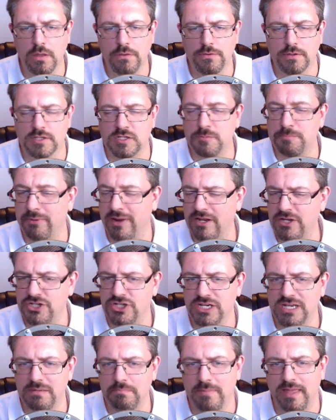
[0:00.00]
The
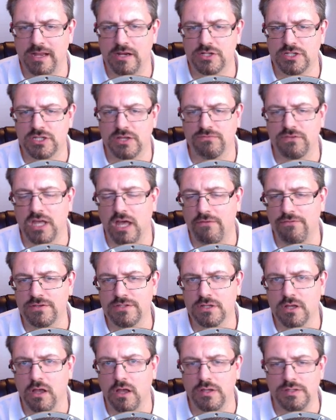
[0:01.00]
spreadsheet Microsoft Office
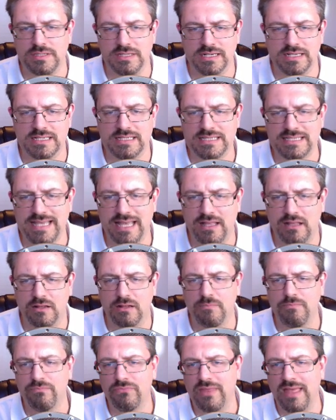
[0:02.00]
calls it
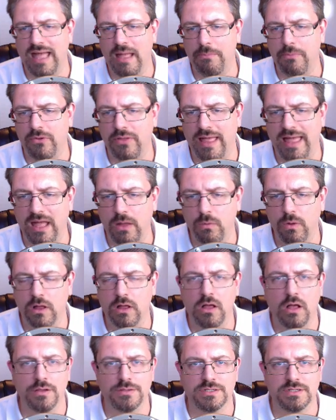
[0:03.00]
Excel, Apple iWork
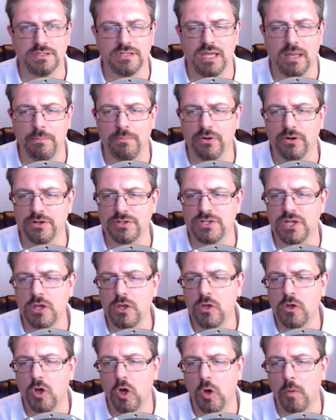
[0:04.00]
calls it Numbers,
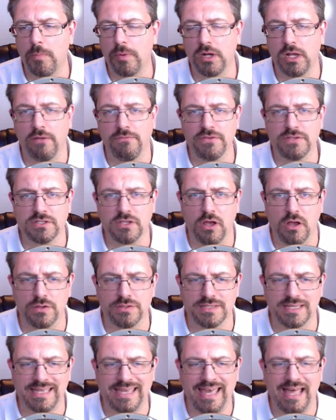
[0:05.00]
OpenOffice calls
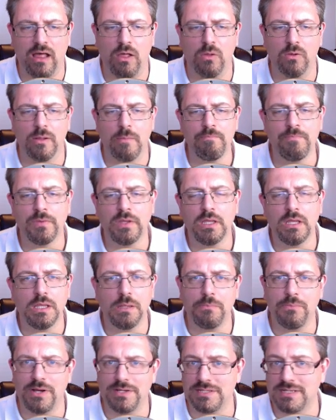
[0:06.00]
it Calc.
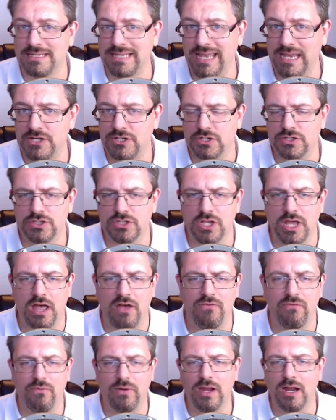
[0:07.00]
Presentation
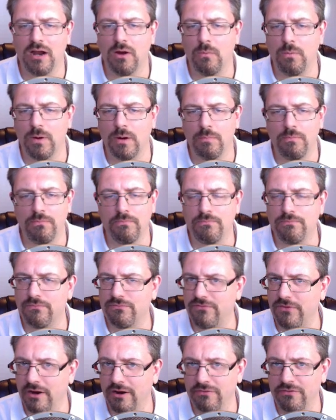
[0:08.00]
software, we're
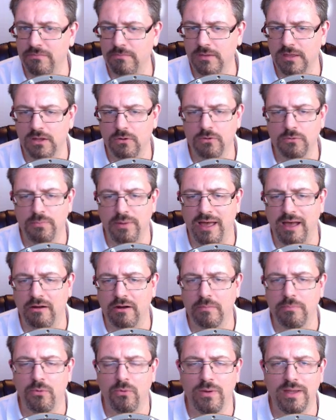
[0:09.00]
very familiar with
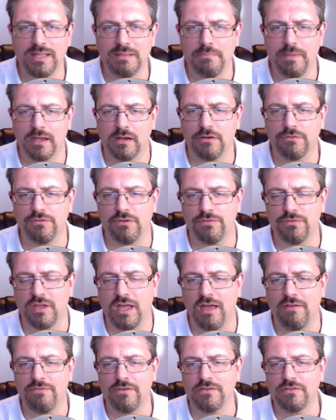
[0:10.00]
PowerPoint, Microsoft
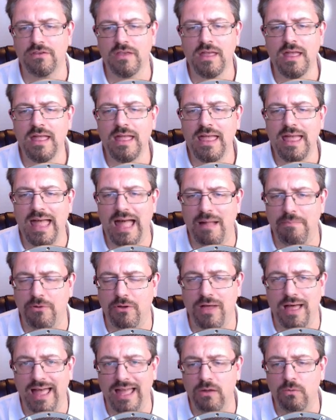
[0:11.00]
Office.
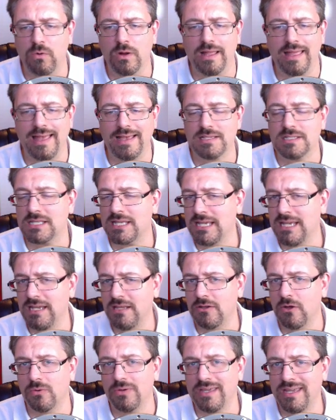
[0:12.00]
Apple iWork has
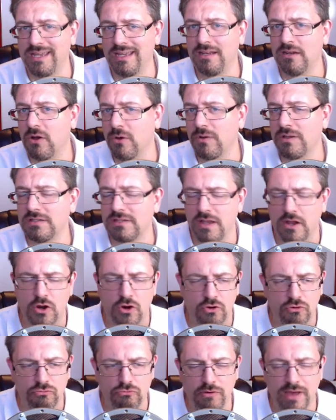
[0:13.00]
Keynote. Keynote is
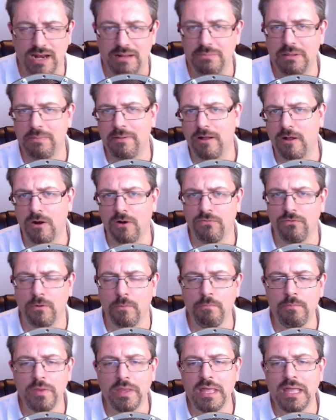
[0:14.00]
incredibly
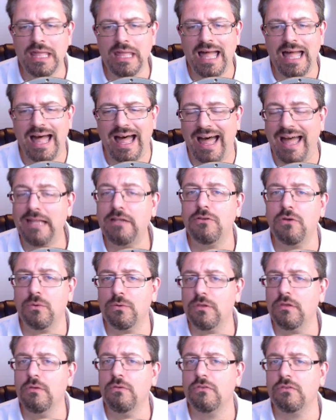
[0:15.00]
powerful. I
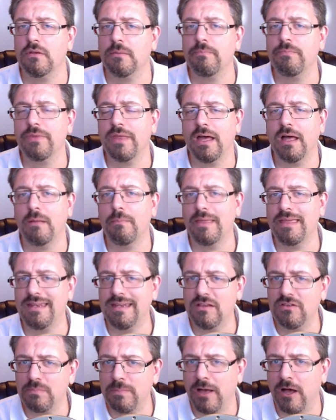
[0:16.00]
don't use it. Um, it
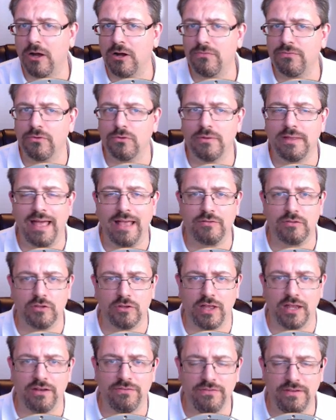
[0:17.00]
is powerful, it has a
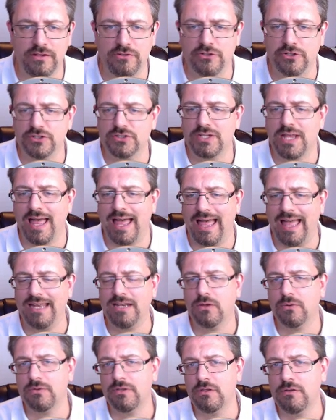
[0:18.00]
lot of features. I
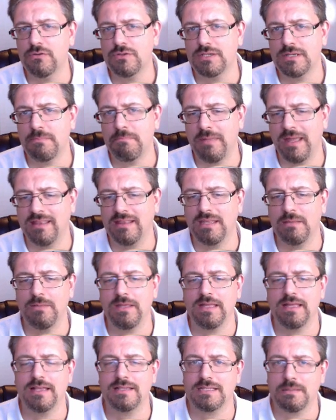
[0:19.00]
don't use it mainly
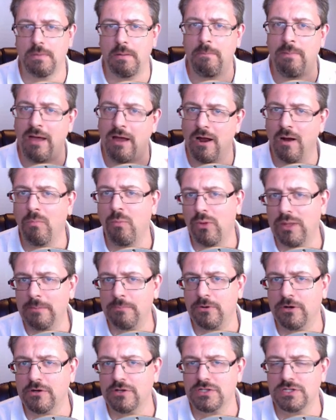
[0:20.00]
because I'm a PowerPoint
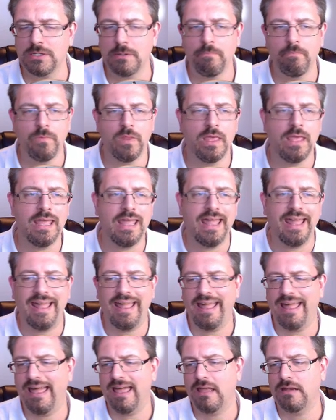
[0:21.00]
person
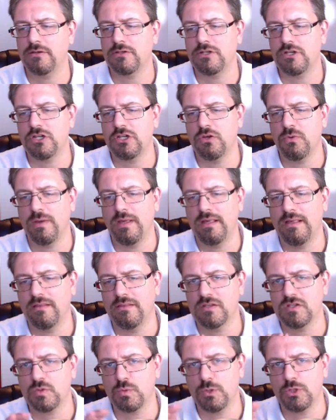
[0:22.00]
and doing
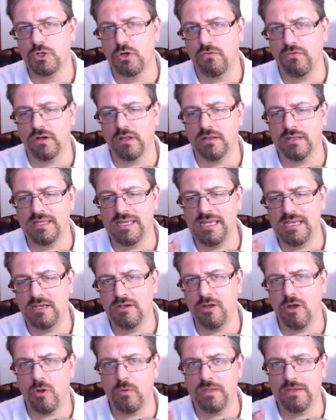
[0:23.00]
the switch over to
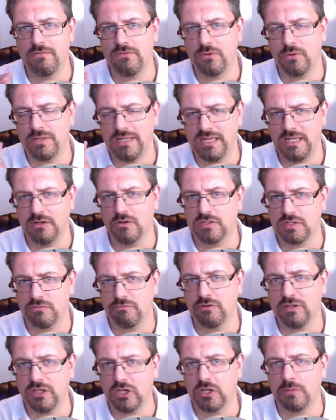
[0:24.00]
Keynote, even though Keynote's a
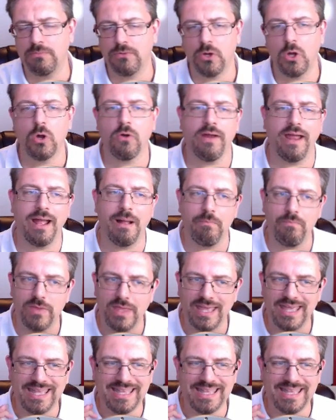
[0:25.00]
really good program